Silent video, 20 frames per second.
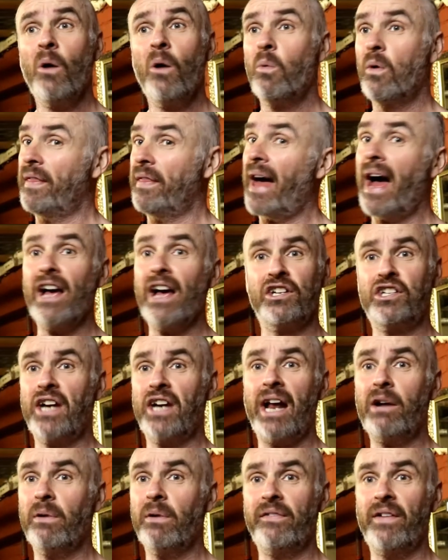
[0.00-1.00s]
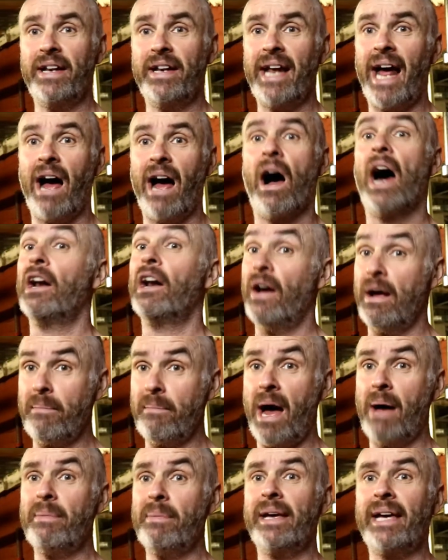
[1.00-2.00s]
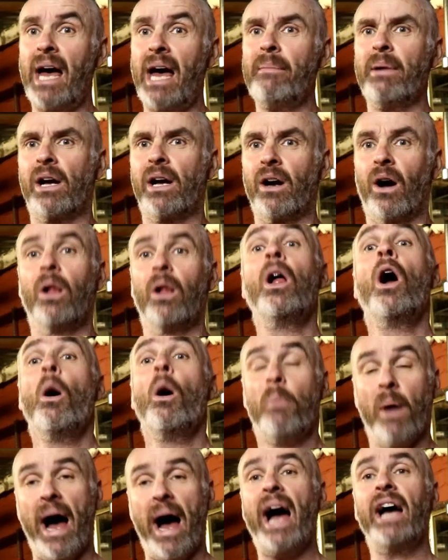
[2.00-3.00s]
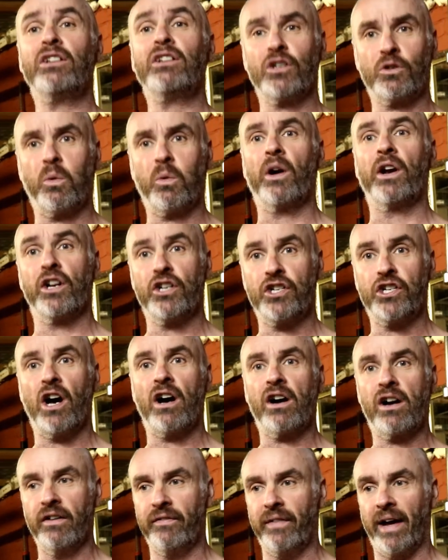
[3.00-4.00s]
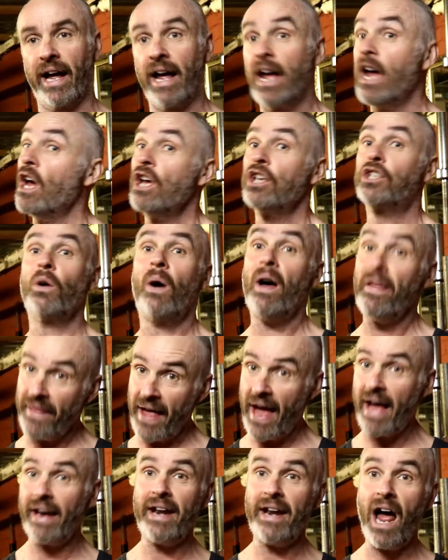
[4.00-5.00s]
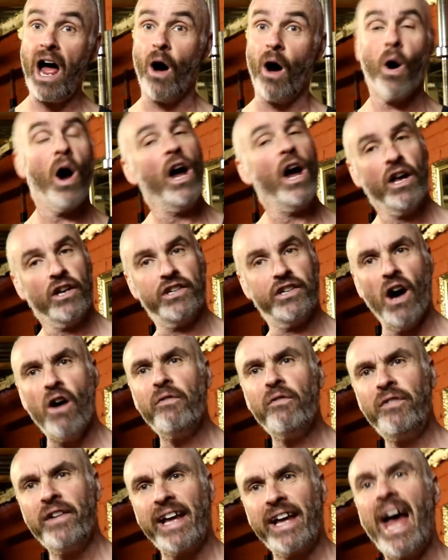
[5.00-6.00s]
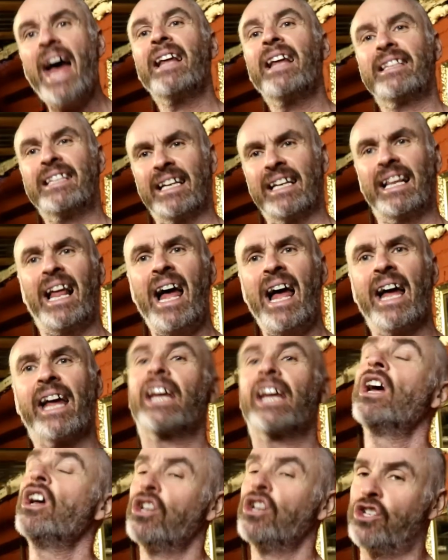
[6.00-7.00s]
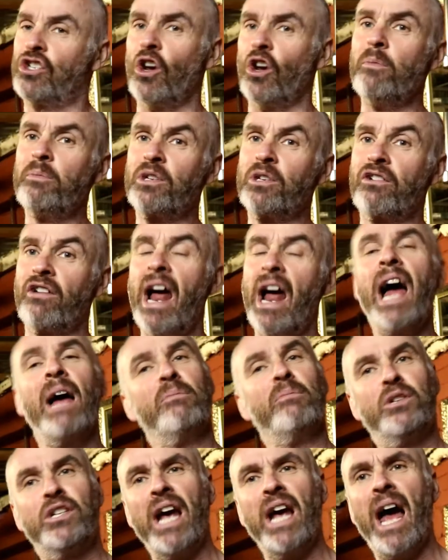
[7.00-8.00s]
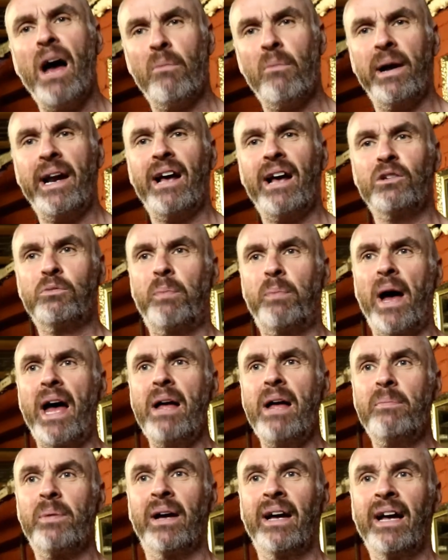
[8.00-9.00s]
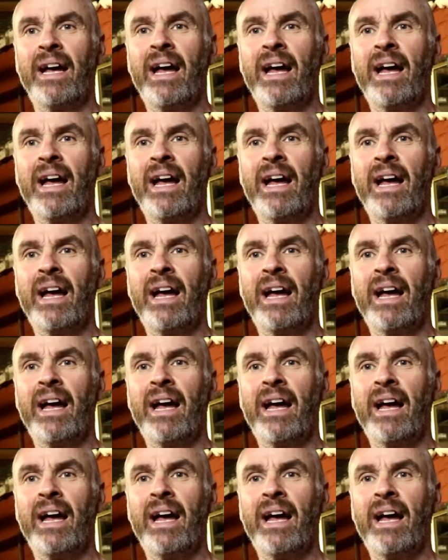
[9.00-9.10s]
Without a shadow of a doubt. I know it might be chemical, but I just want a shock of it. So on that note, don't forget to like, subscribe, share. What else, babe?